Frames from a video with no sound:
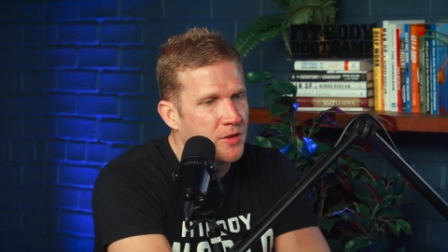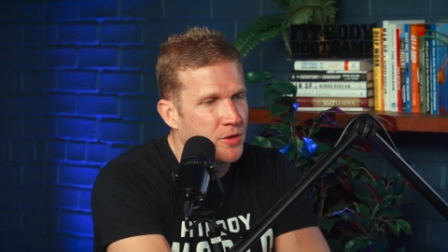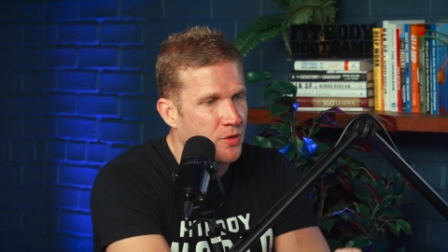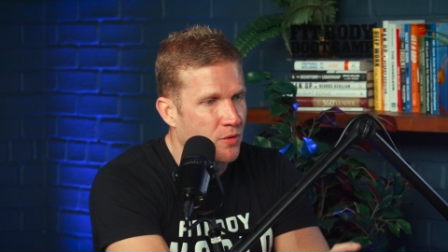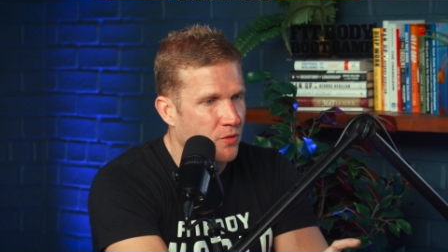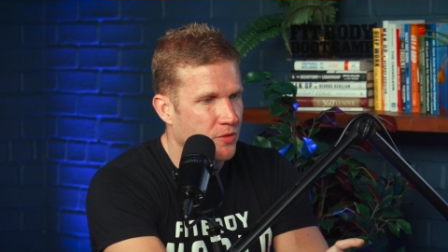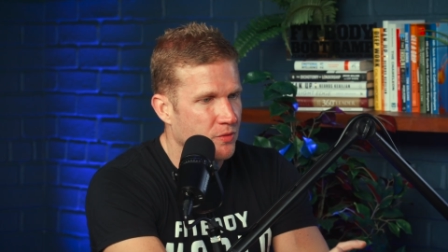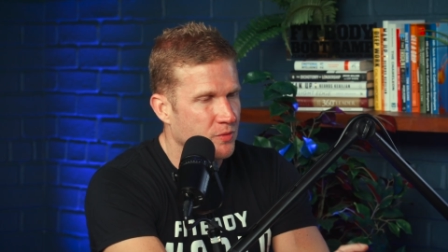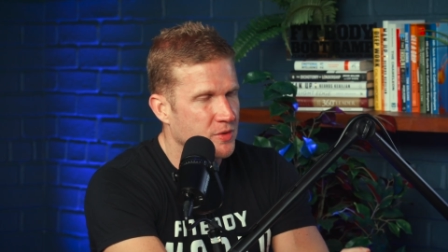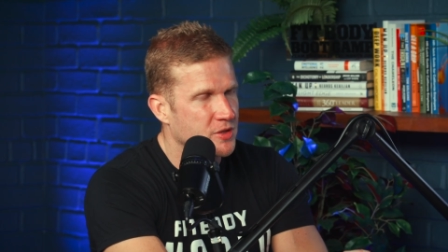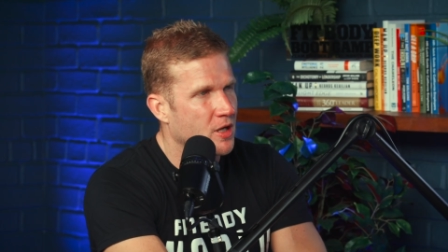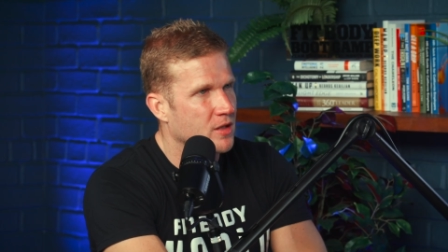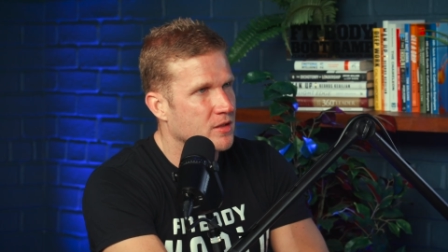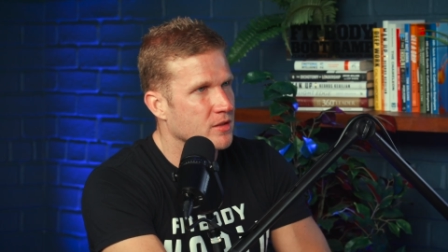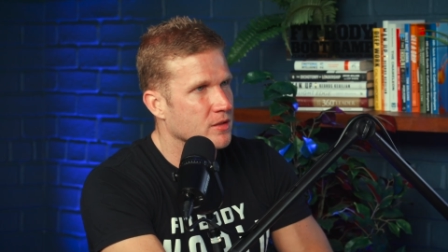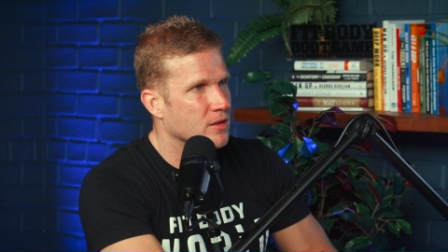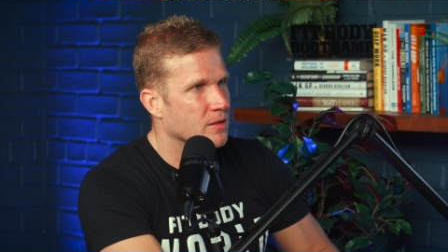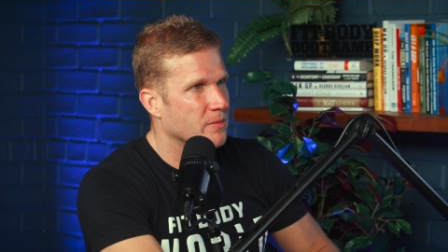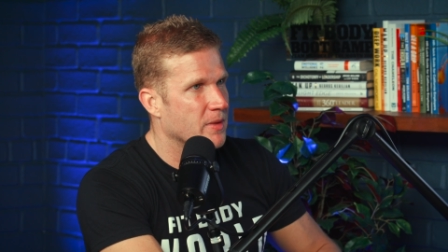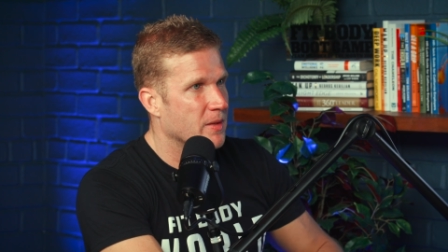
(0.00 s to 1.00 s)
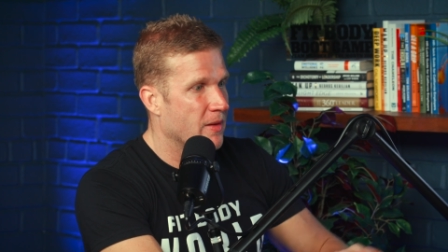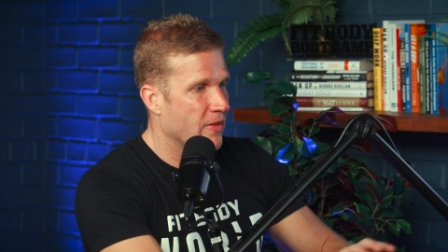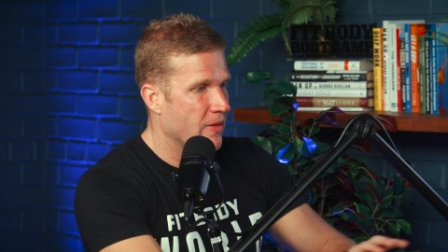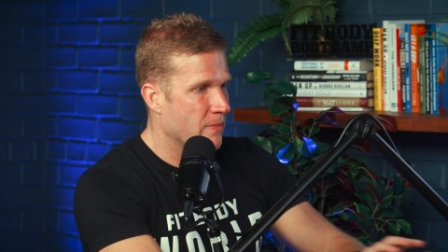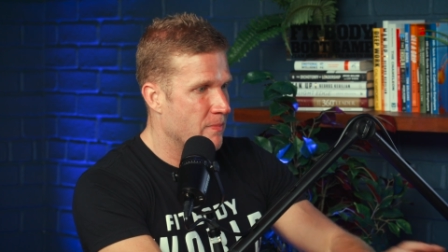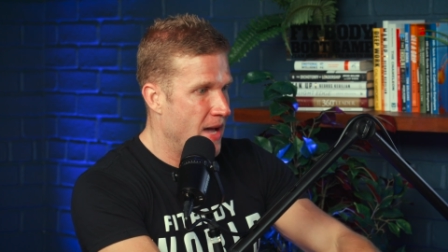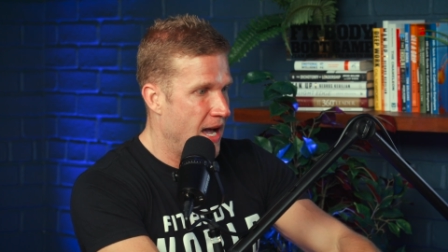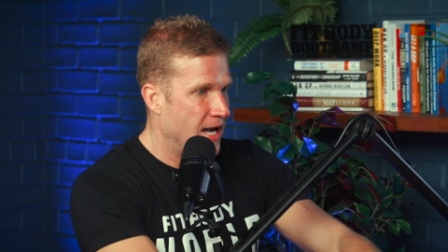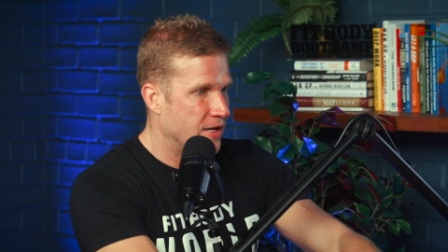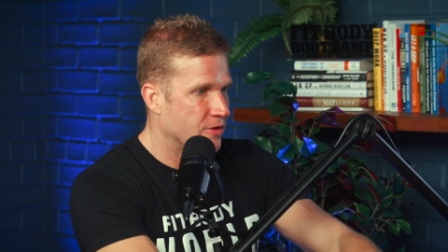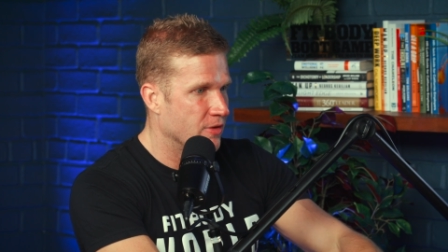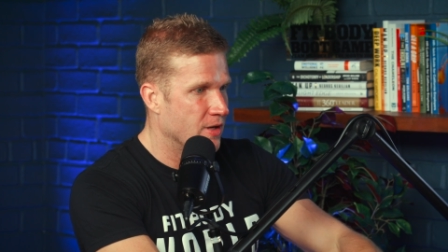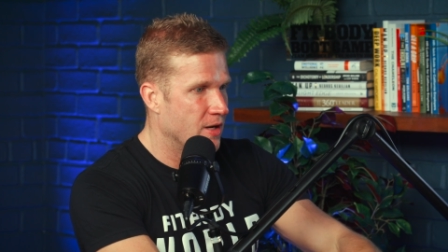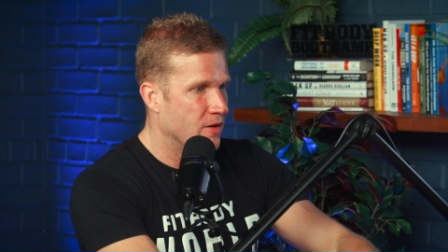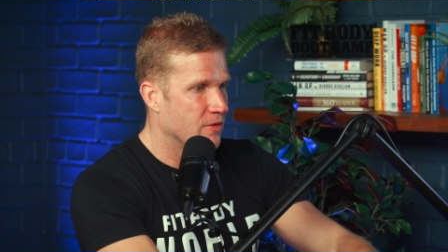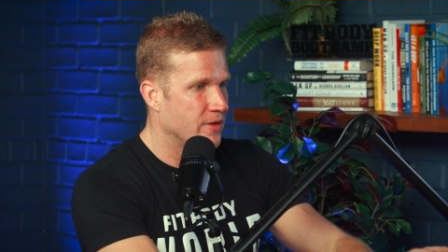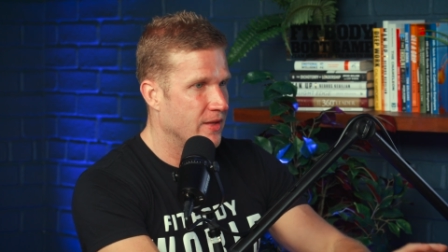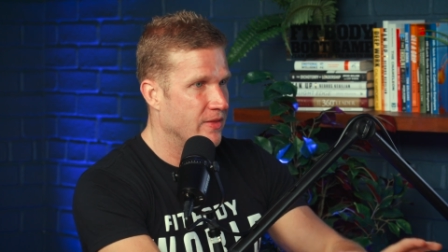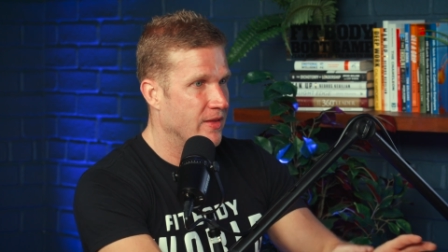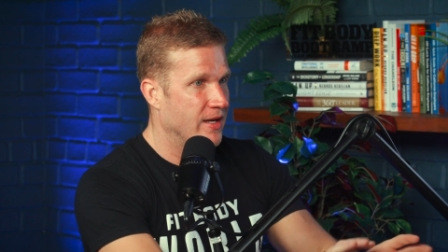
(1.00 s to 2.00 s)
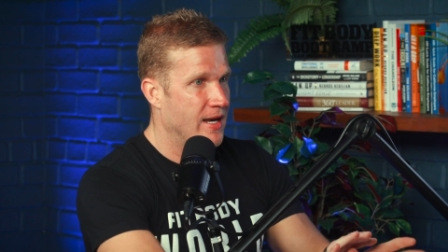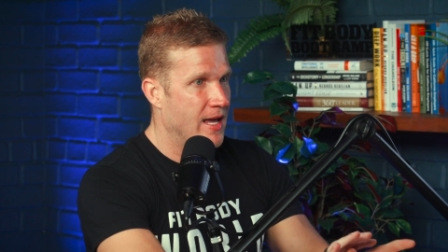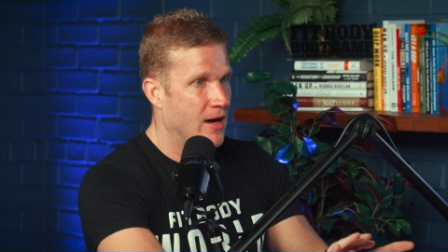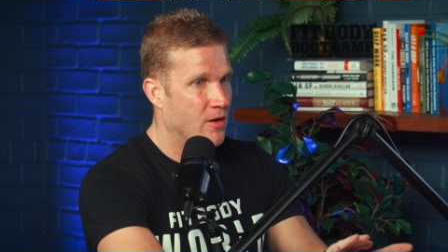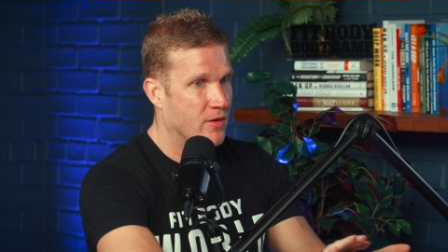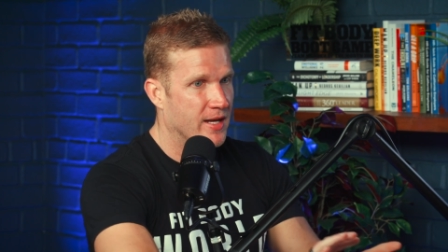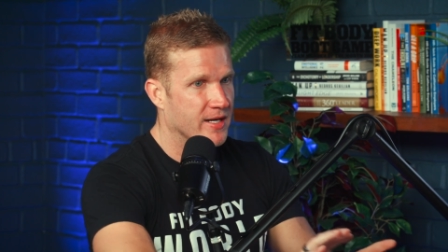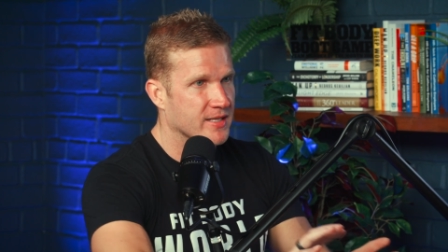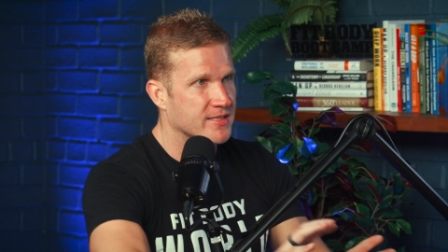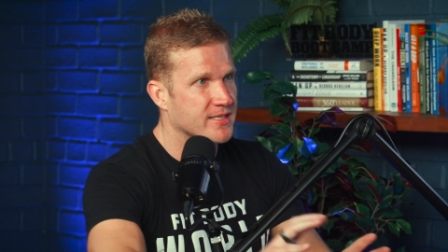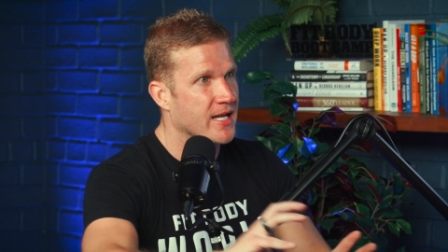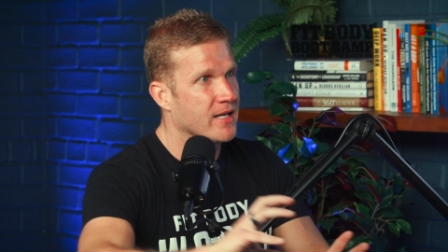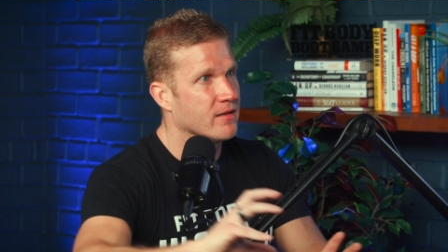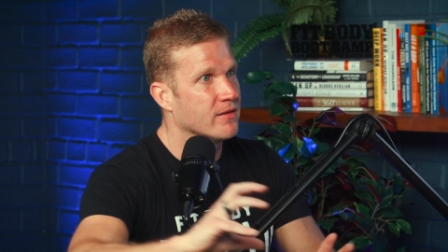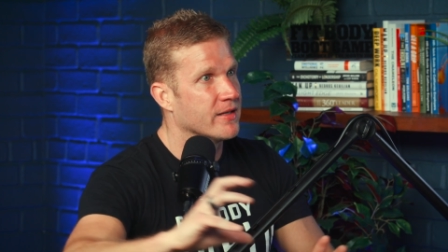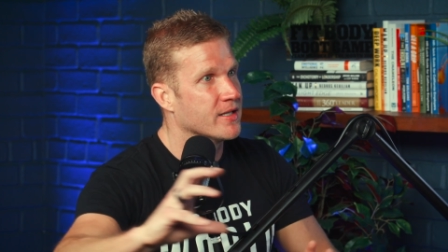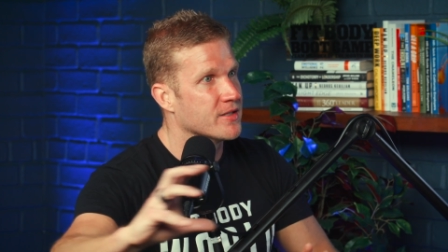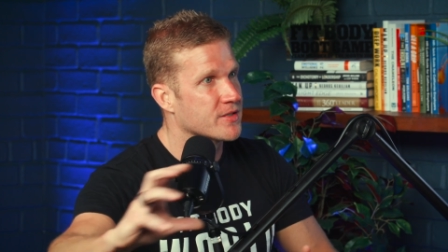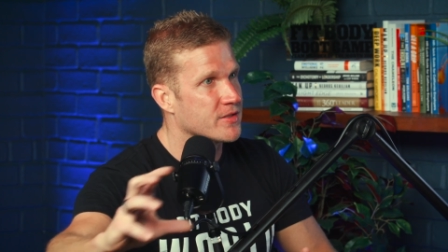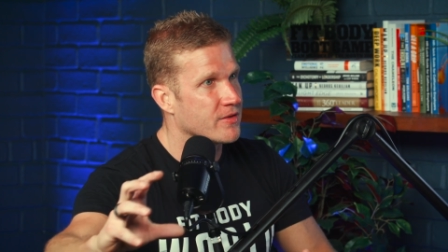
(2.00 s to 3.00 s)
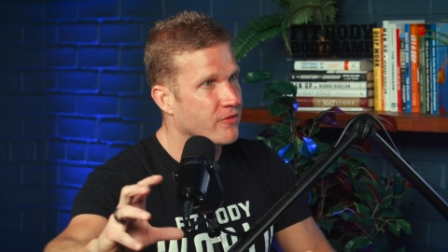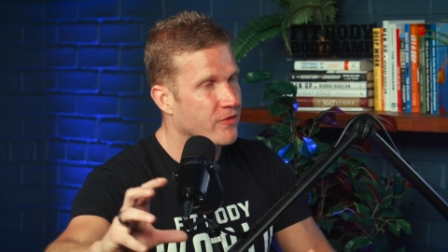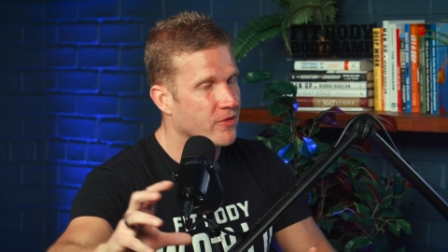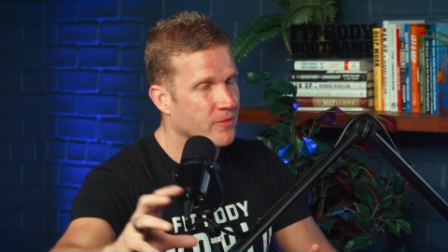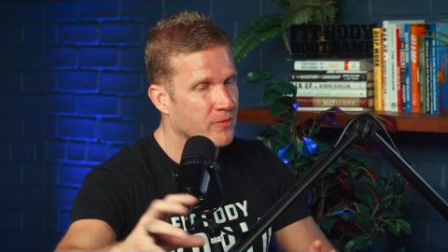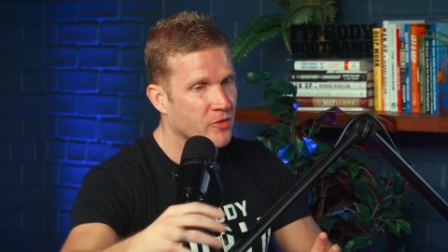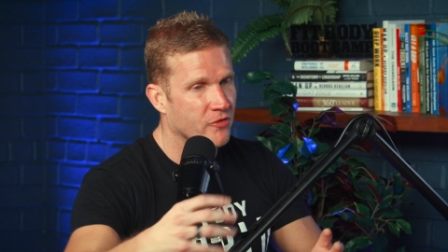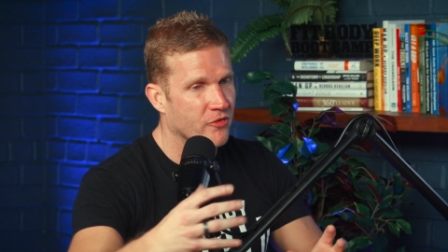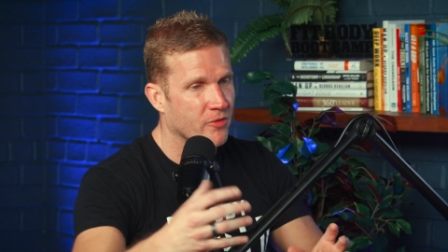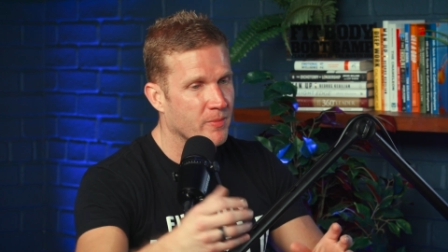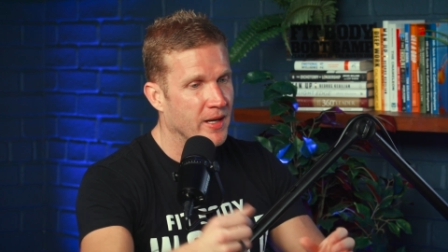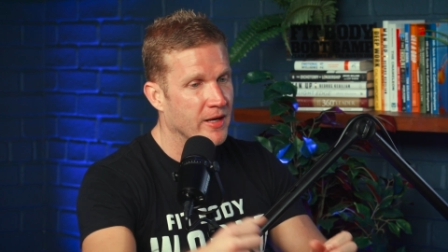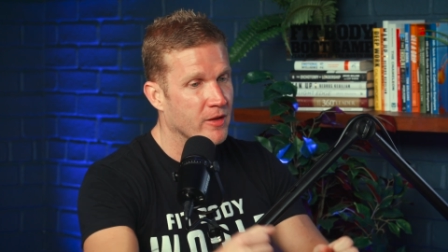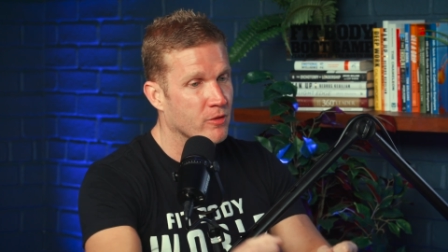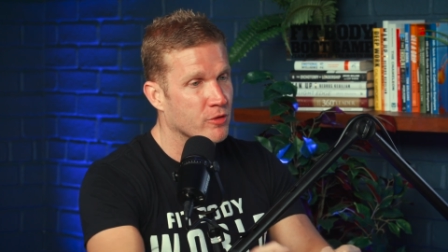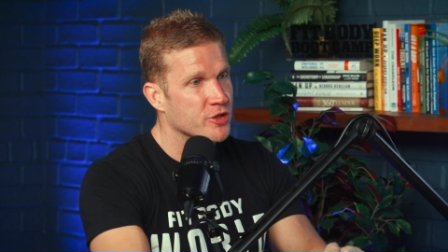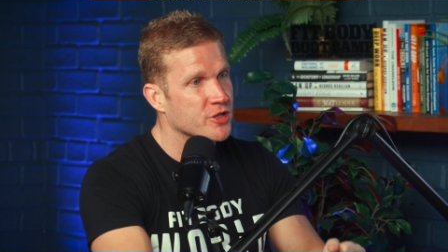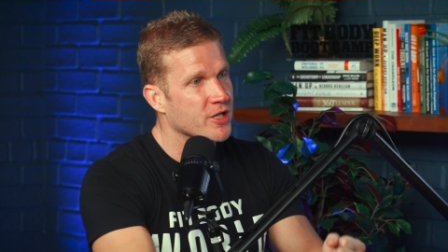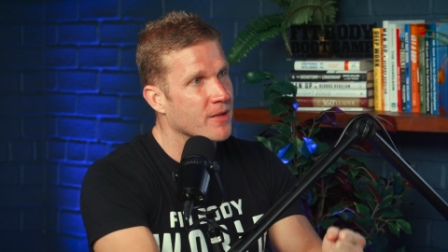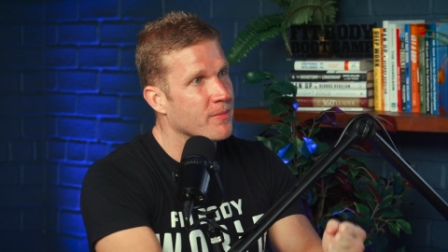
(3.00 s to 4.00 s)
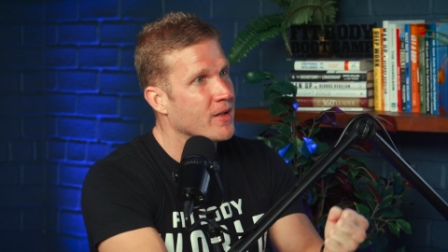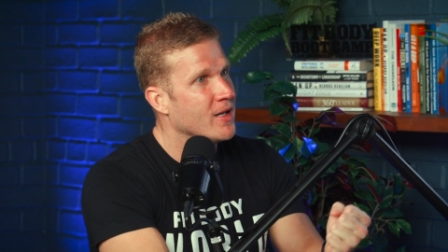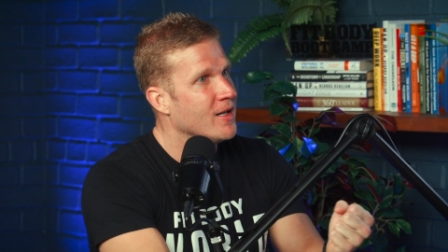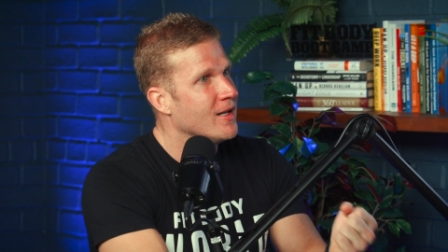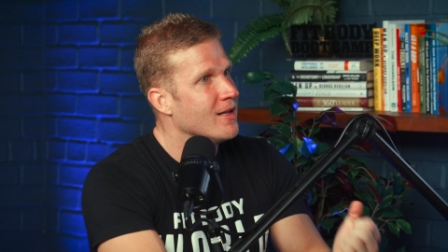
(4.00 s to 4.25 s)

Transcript: You know, we talked a little bit about the background, and then now kind of tailing into fit, fit body ownership.